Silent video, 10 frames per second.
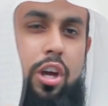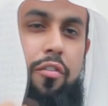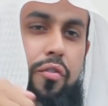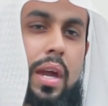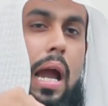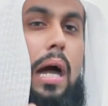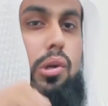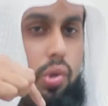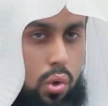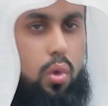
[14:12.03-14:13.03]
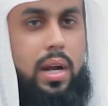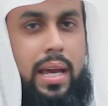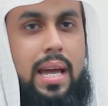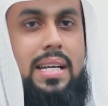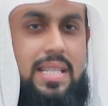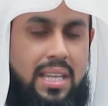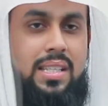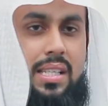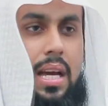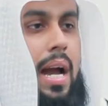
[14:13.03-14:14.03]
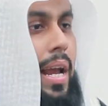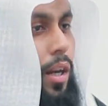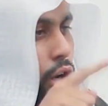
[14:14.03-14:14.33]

if we are truly sincere and